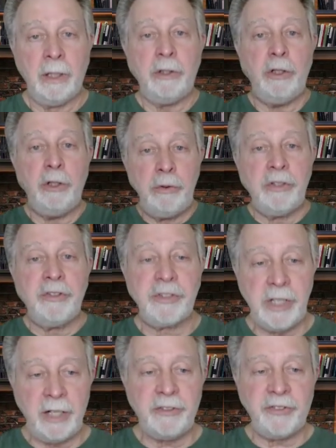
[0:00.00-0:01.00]
You
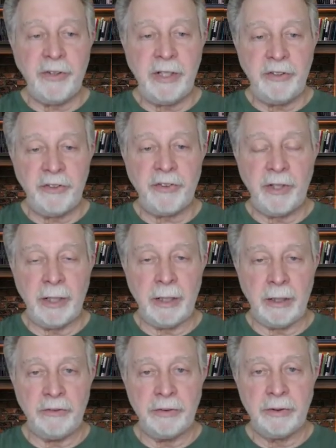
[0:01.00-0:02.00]
discuss these
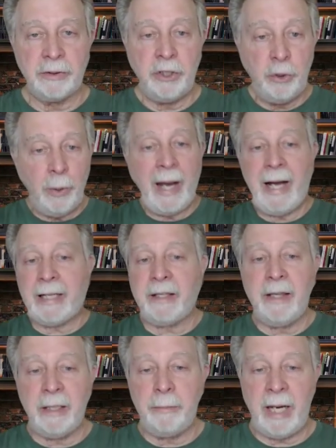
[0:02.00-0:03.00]
things. You act
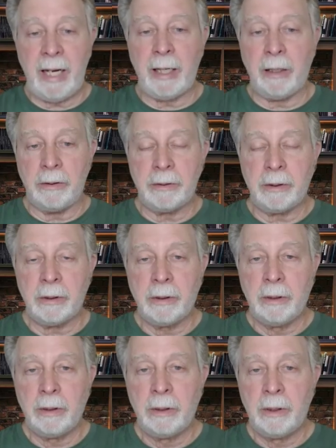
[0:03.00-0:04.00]
them out.
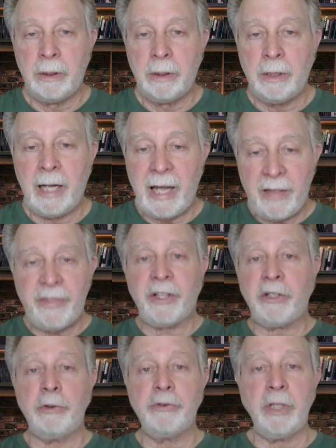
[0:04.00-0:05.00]

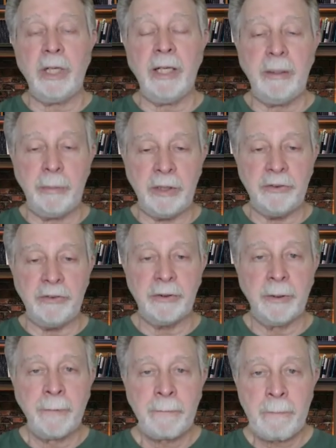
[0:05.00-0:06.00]
Ethical dilemmas.
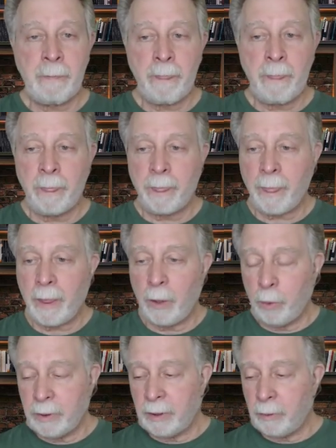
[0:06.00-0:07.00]

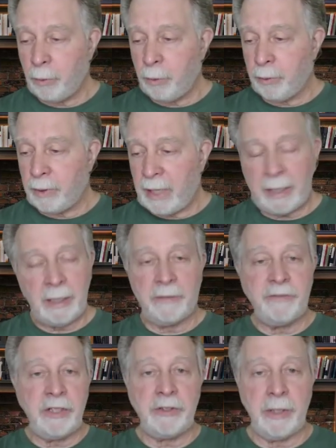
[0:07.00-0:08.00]
When I
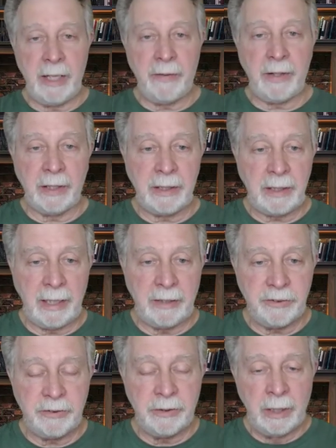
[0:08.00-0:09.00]
love teaching ethics
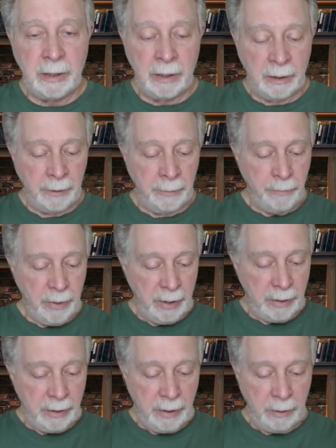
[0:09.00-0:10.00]
classes,
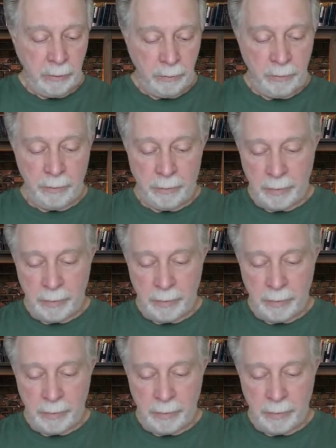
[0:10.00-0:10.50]
and